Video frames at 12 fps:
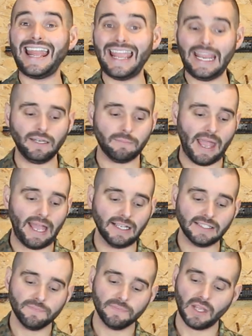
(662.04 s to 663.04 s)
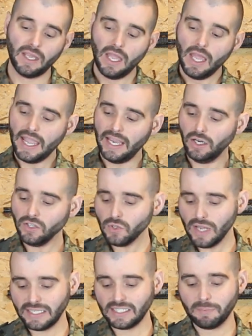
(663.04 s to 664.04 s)
8 mags. It also
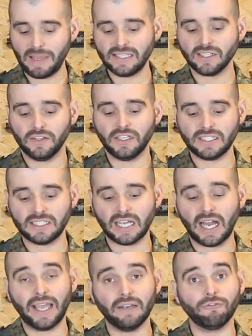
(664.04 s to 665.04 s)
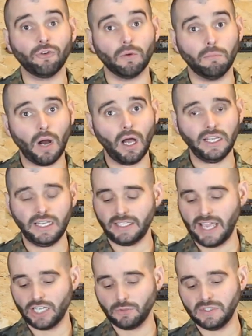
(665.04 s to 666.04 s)
has space on the side for Molly
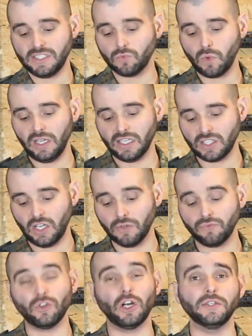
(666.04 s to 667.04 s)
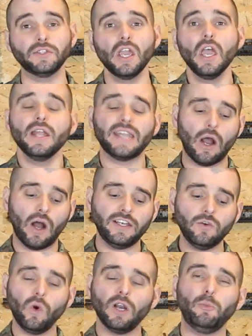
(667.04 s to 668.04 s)
attachments as well as on the front. Now, I
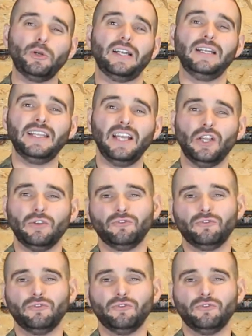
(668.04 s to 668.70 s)
didn't want to put anything on the